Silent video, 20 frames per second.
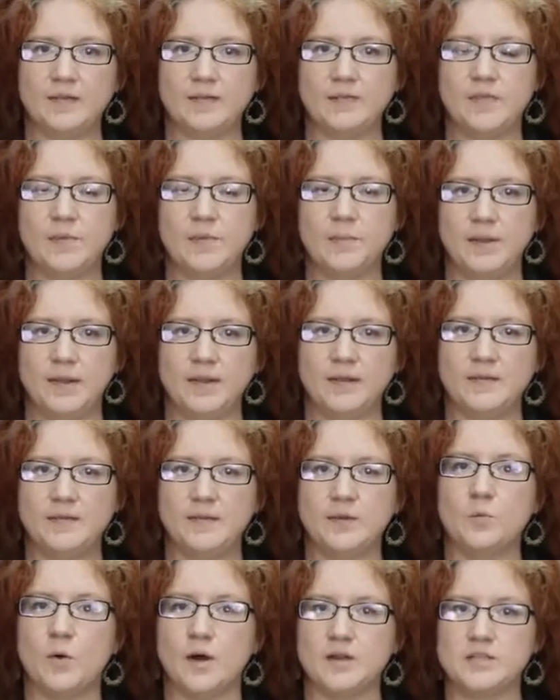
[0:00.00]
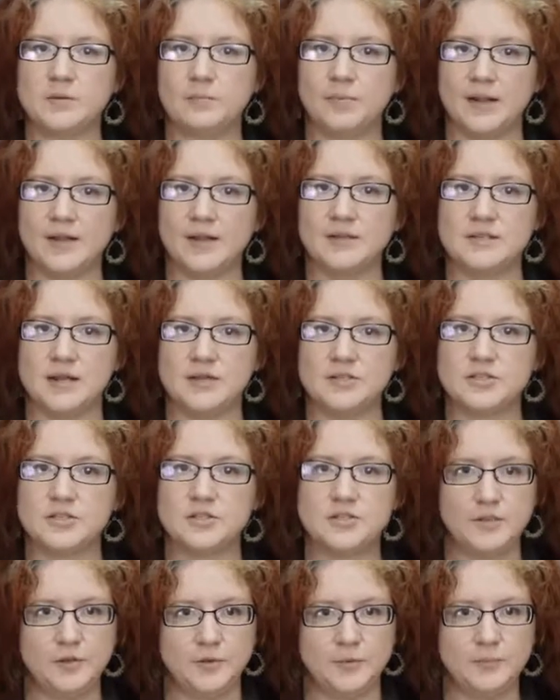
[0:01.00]
of the piece you want to bring attention
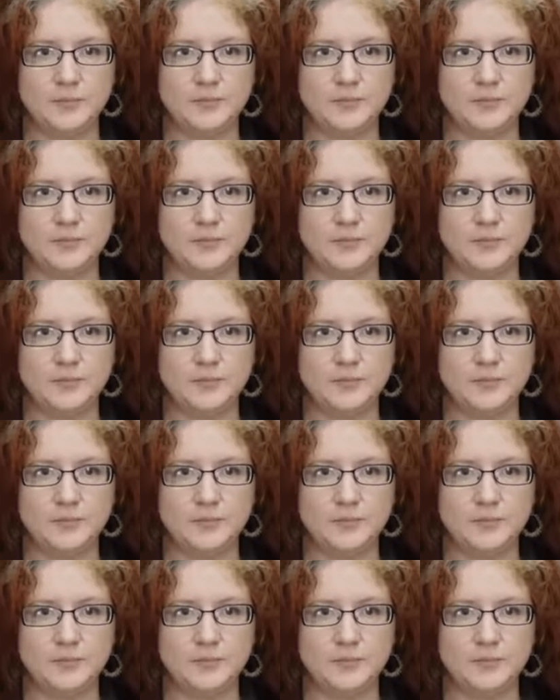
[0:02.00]
to.